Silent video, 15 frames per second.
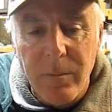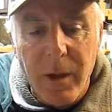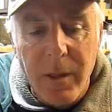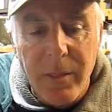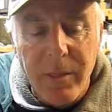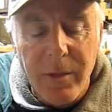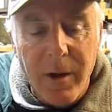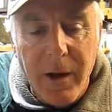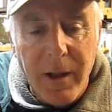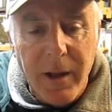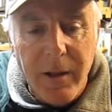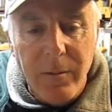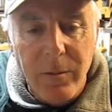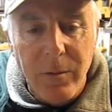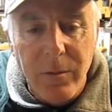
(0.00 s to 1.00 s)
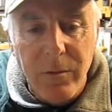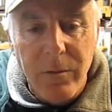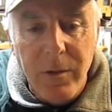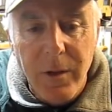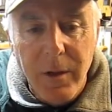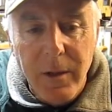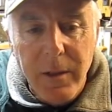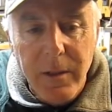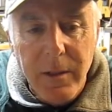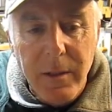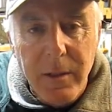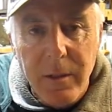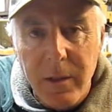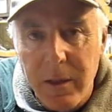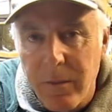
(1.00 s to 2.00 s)
I thought I was
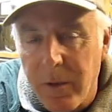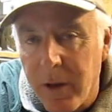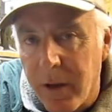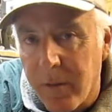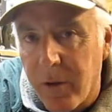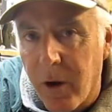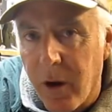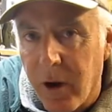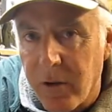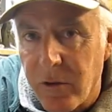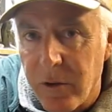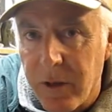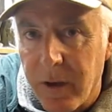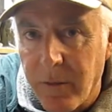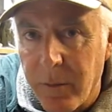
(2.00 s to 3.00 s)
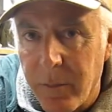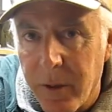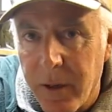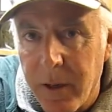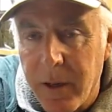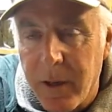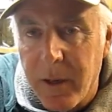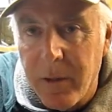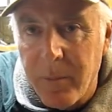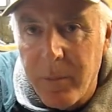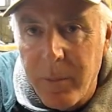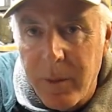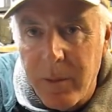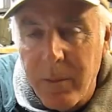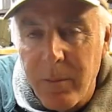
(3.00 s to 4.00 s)
giving enough caution to everybody to
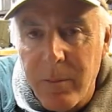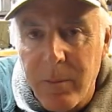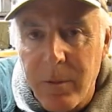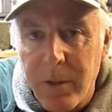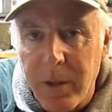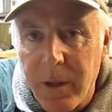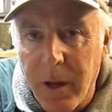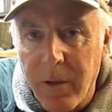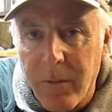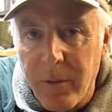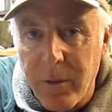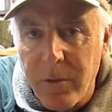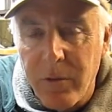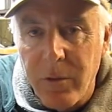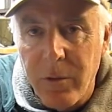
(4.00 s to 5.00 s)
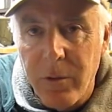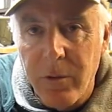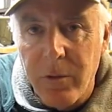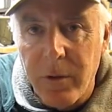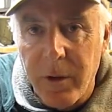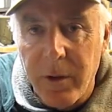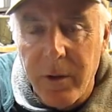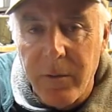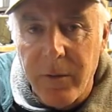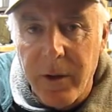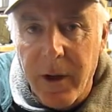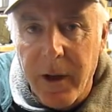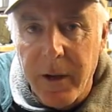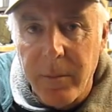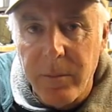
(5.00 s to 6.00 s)
be really careful as you use it on
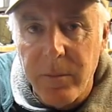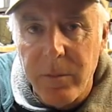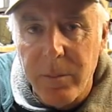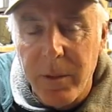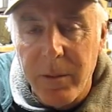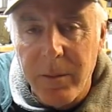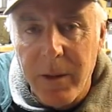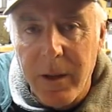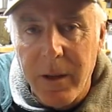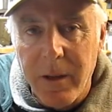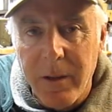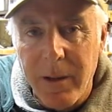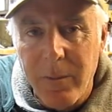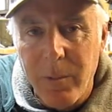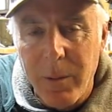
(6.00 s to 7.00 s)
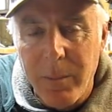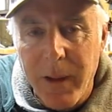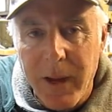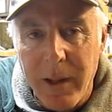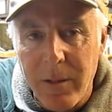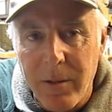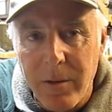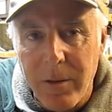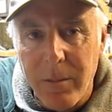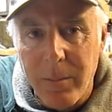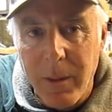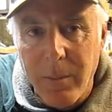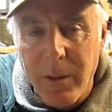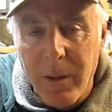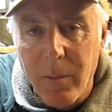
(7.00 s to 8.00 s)
different items, but I went back and looked and
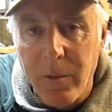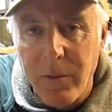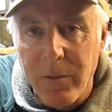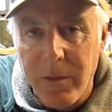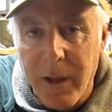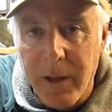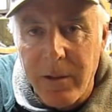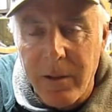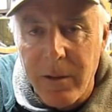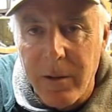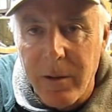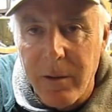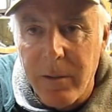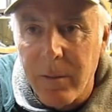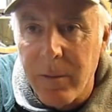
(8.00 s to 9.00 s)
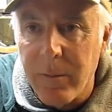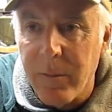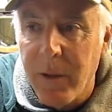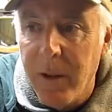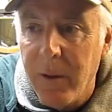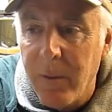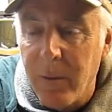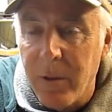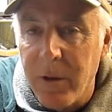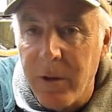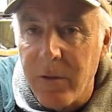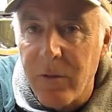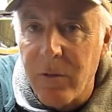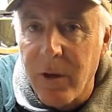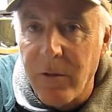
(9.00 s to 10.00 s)
maybe I wasn't that clear or really
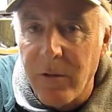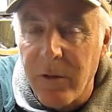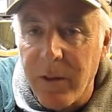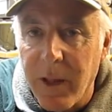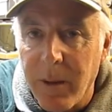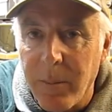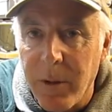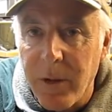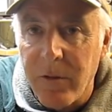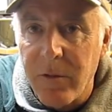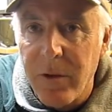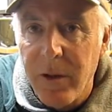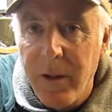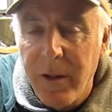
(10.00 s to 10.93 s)
didn't stress it that much.